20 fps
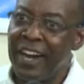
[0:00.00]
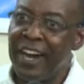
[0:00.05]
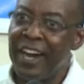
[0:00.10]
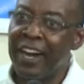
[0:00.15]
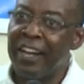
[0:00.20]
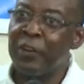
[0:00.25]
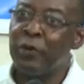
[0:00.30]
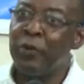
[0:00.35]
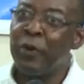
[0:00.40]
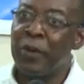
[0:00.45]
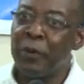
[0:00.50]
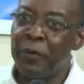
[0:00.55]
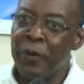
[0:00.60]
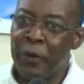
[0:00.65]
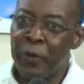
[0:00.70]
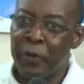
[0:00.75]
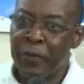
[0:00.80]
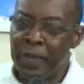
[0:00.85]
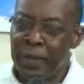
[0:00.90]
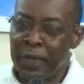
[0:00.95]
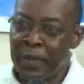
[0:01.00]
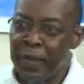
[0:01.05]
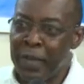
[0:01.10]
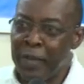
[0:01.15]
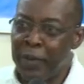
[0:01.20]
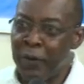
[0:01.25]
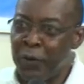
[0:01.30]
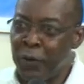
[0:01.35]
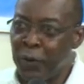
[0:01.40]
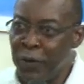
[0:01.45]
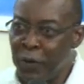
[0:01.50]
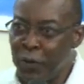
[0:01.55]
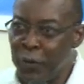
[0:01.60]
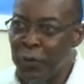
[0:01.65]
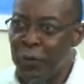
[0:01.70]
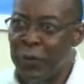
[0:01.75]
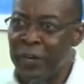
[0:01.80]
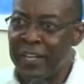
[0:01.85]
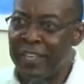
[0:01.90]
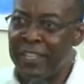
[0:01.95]
and one way or the other they collude
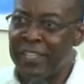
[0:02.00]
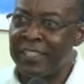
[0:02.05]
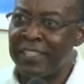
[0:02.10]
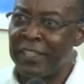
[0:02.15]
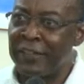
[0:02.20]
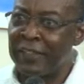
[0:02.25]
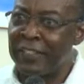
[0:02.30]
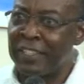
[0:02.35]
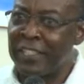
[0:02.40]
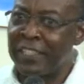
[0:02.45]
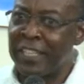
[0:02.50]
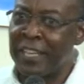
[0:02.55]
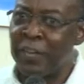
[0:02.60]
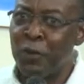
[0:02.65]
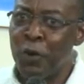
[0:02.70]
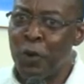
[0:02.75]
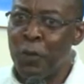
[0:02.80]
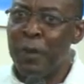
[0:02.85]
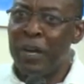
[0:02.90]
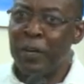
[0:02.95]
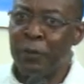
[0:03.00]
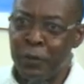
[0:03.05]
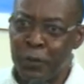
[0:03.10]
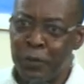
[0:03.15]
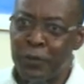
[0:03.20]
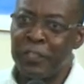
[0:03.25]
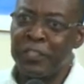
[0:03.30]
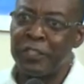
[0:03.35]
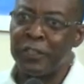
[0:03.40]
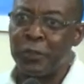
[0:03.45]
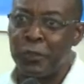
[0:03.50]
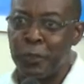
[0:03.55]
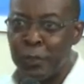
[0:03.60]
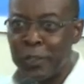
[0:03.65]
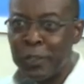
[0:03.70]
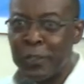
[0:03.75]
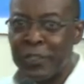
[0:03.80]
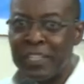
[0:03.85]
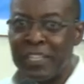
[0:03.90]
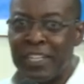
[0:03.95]
to get these services and go back to those
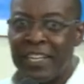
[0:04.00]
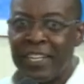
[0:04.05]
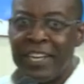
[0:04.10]
institutions.